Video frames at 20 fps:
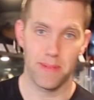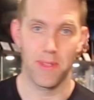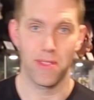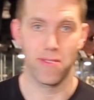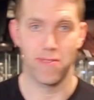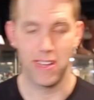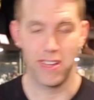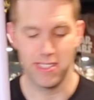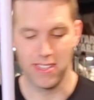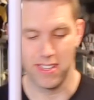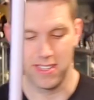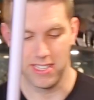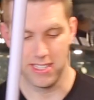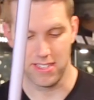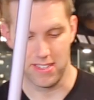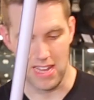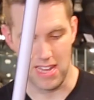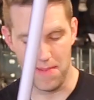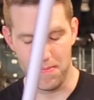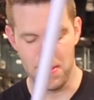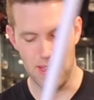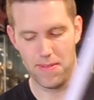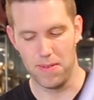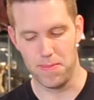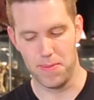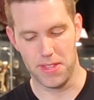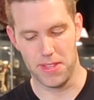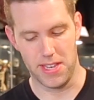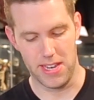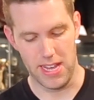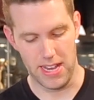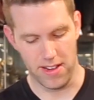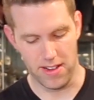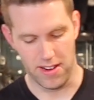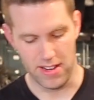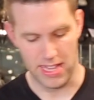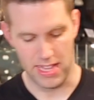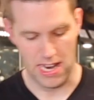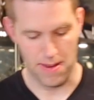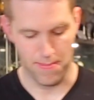the threads on this and not be able to put the neck
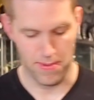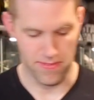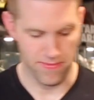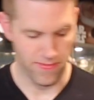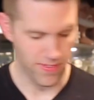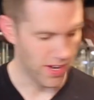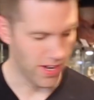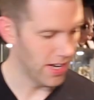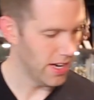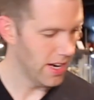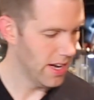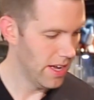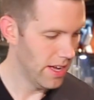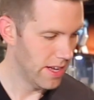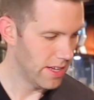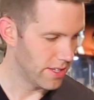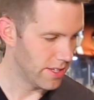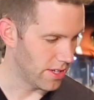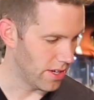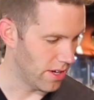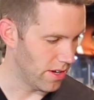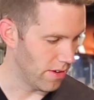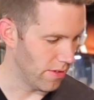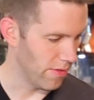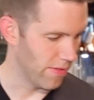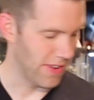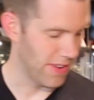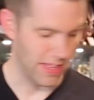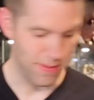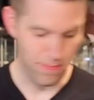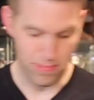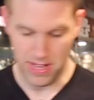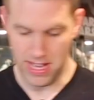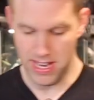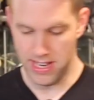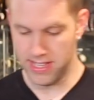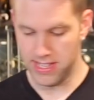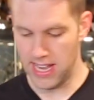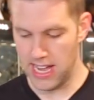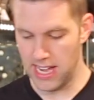on it that I prefer. So we've got the
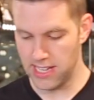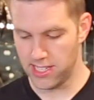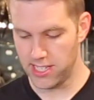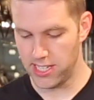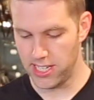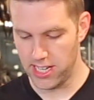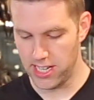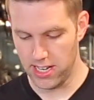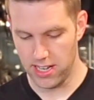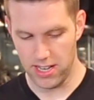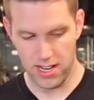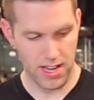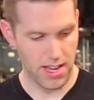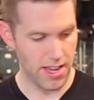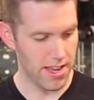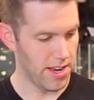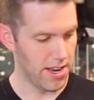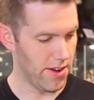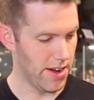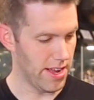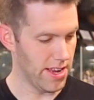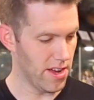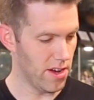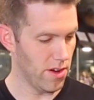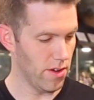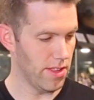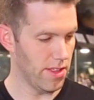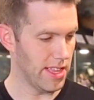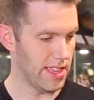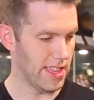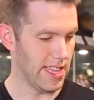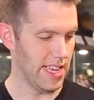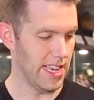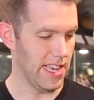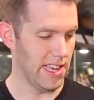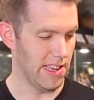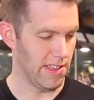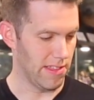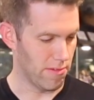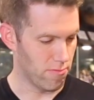blade attached here. You know, I know that
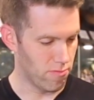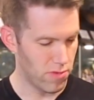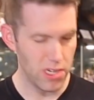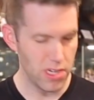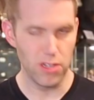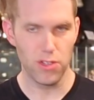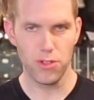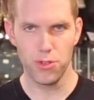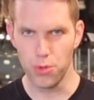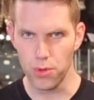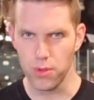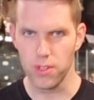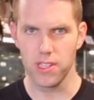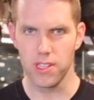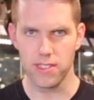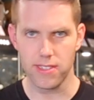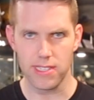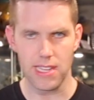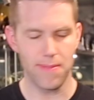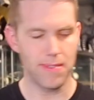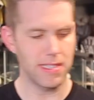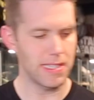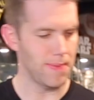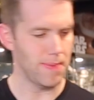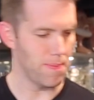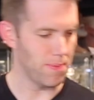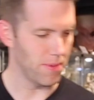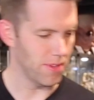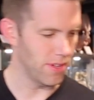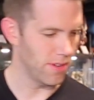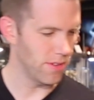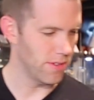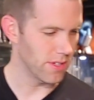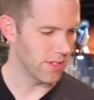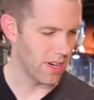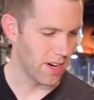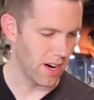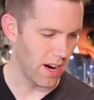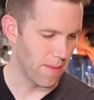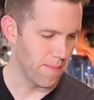the real dueling sabers that people use
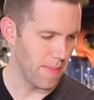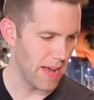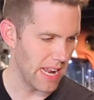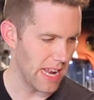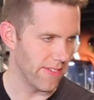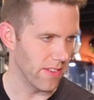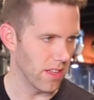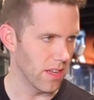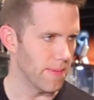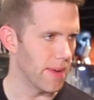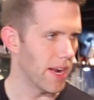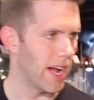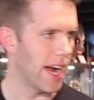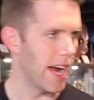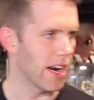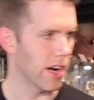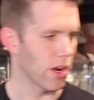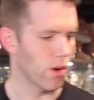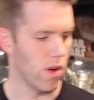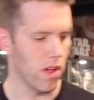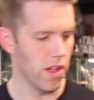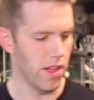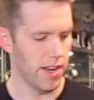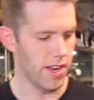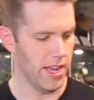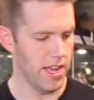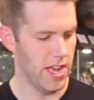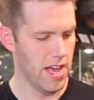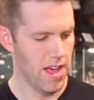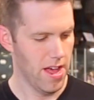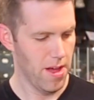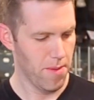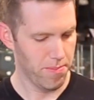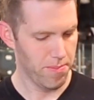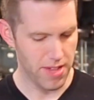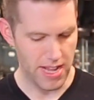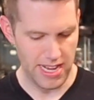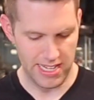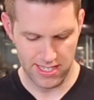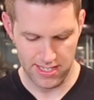are made of a little bit higher quality
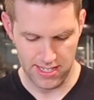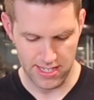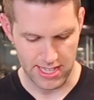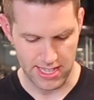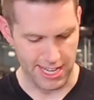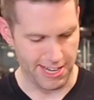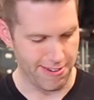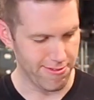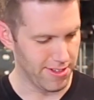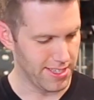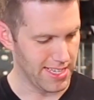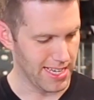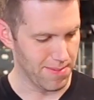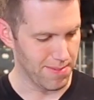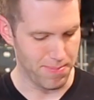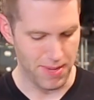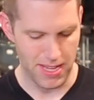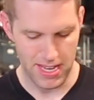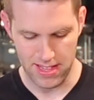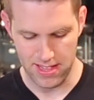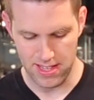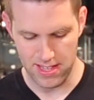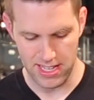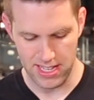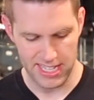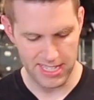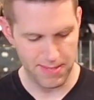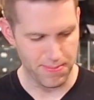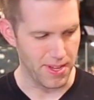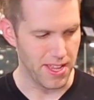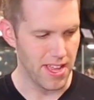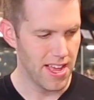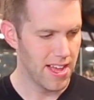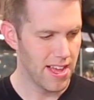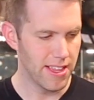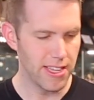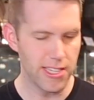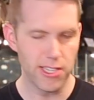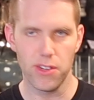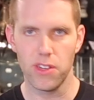plastic that can really take a beating than these, but
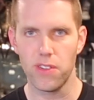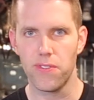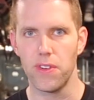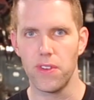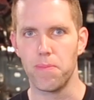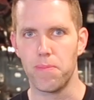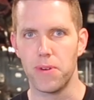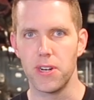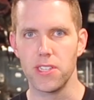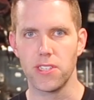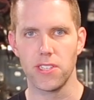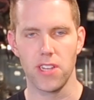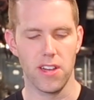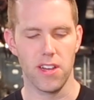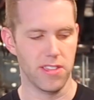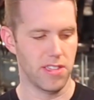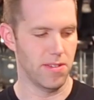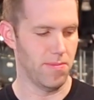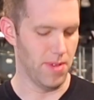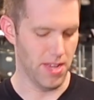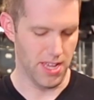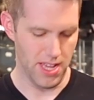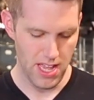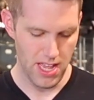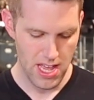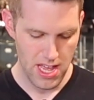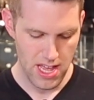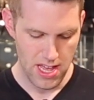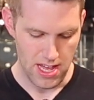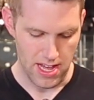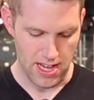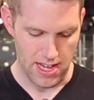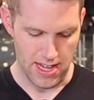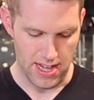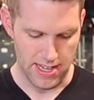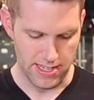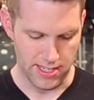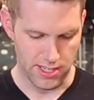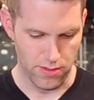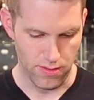these always feel pretty solid to me.
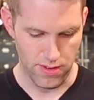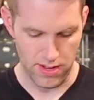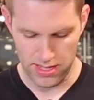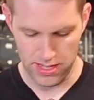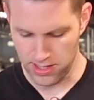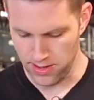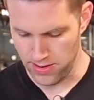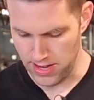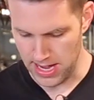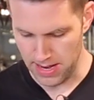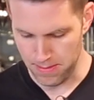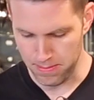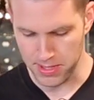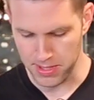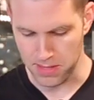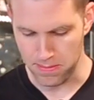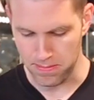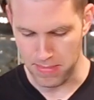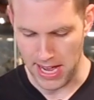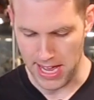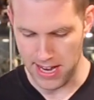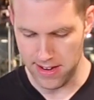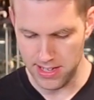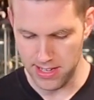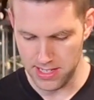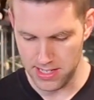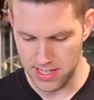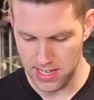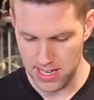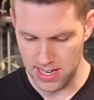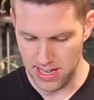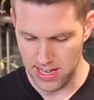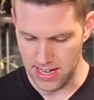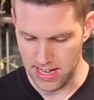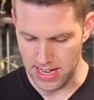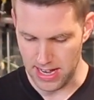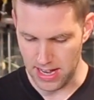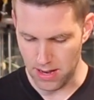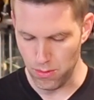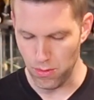So let's go ahead and put some batteries in it
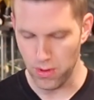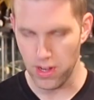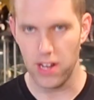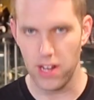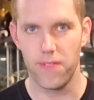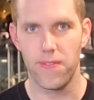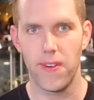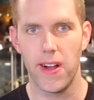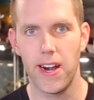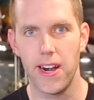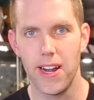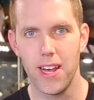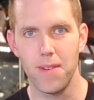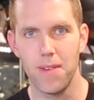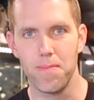and we'll get it fired up.